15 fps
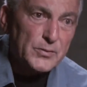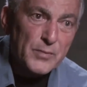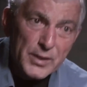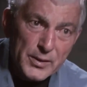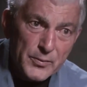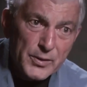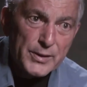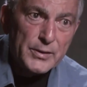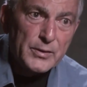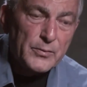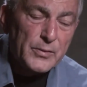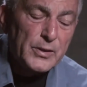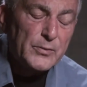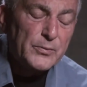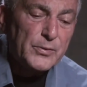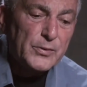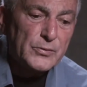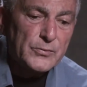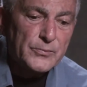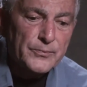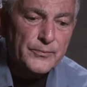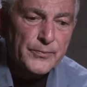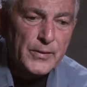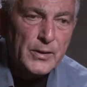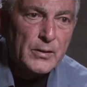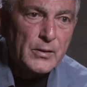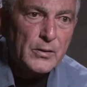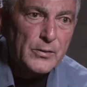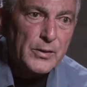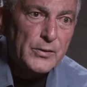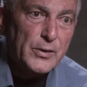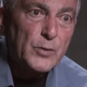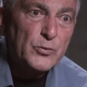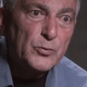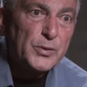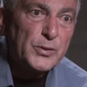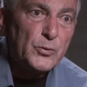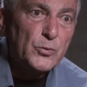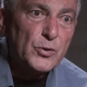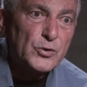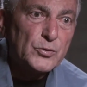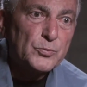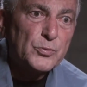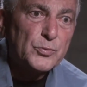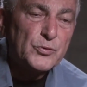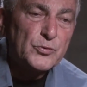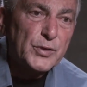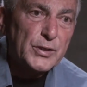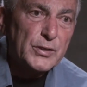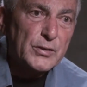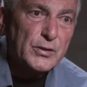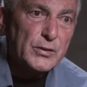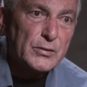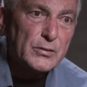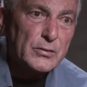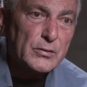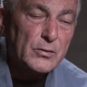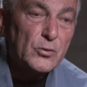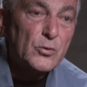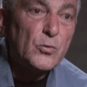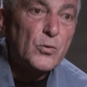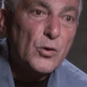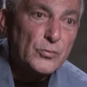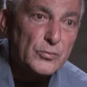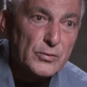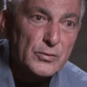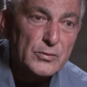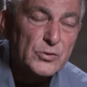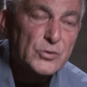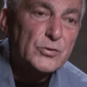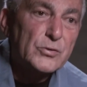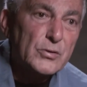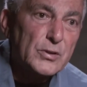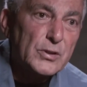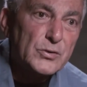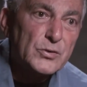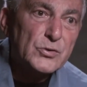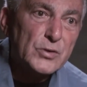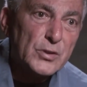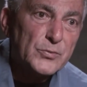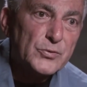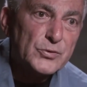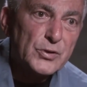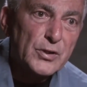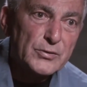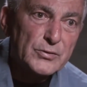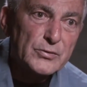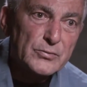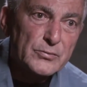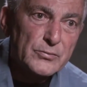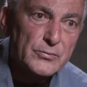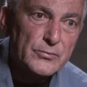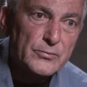least in my mind, in my opinion, that they would be the ones perpetrating the, quote, hidden sniper shots.